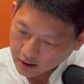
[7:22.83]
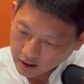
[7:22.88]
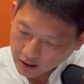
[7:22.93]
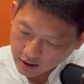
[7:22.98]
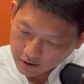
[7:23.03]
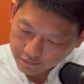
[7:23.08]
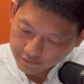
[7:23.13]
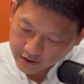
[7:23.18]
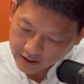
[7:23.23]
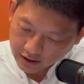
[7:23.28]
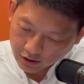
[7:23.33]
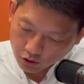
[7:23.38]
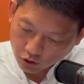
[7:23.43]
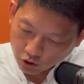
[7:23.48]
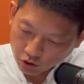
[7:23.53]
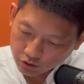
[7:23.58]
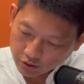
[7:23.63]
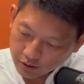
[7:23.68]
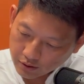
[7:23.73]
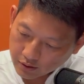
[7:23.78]
have their
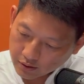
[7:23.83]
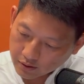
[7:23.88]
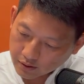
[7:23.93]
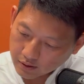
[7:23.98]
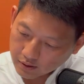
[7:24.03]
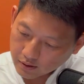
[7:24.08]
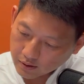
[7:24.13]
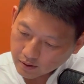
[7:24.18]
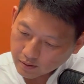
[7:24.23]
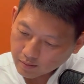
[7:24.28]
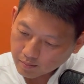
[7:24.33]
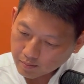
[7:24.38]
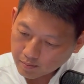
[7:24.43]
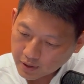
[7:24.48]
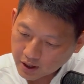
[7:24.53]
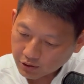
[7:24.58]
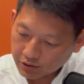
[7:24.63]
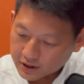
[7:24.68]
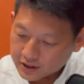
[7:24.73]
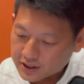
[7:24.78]
own
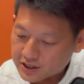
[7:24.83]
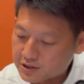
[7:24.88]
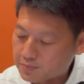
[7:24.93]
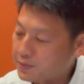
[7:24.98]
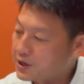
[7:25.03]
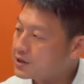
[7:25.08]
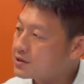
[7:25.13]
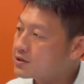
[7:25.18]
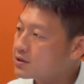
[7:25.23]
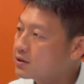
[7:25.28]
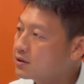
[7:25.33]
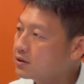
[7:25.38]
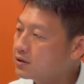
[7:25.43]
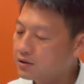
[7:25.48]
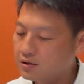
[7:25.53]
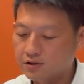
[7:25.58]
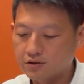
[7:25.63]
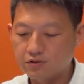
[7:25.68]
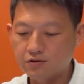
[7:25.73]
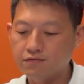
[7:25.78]
balcony space.
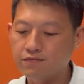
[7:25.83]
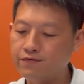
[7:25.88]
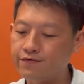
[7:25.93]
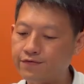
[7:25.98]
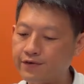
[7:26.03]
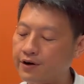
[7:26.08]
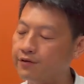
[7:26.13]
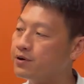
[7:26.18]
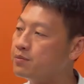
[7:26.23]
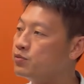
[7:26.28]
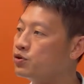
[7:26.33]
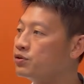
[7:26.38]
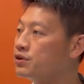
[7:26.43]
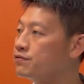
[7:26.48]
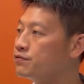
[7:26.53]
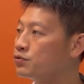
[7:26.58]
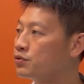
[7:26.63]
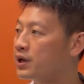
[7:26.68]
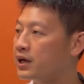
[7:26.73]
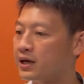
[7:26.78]
So very
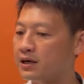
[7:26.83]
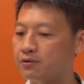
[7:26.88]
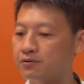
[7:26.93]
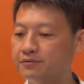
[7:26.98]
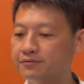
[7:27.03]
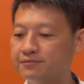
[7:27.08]
beautiful layout.